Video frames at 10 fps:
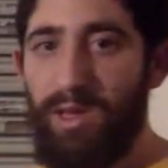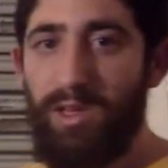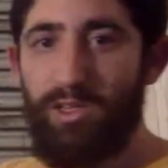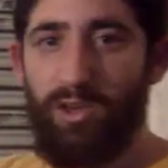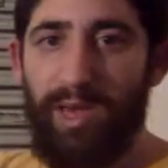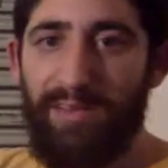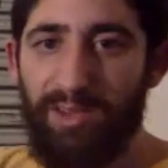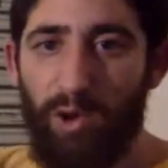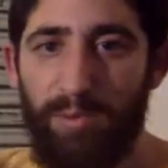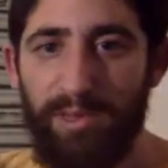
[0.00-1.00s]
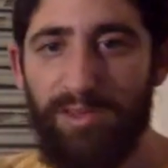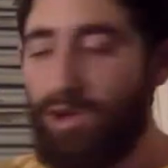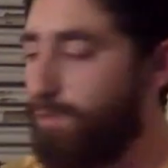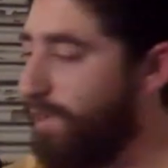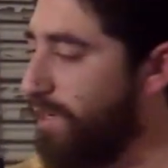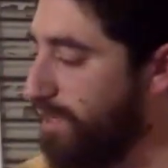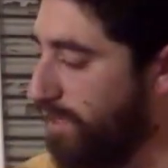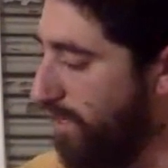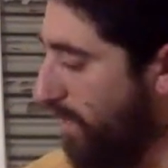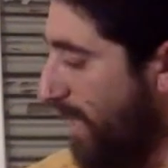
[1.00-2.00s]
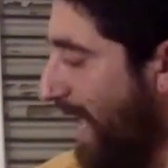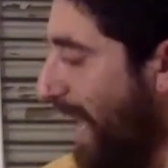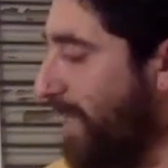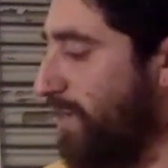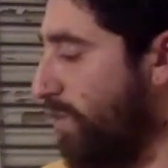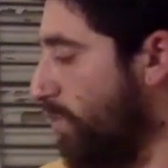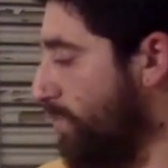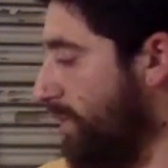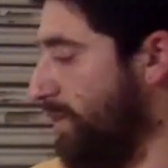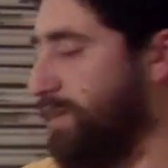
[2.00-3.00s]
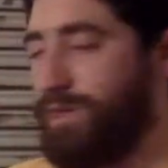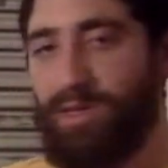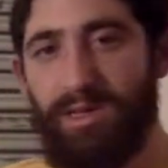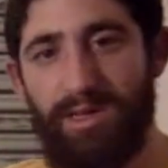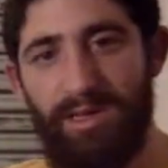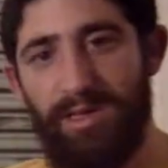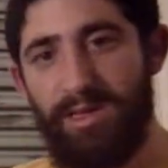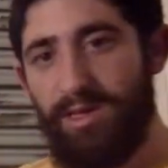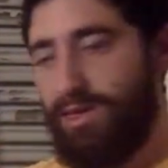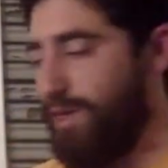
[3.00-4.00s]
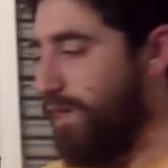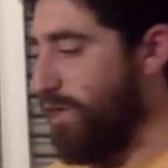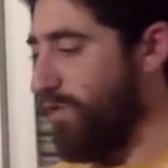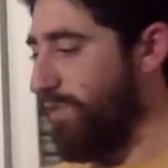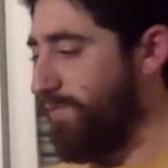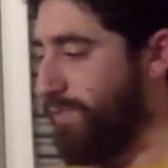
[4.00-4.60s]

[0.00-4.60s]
So you have to open the top lid and open here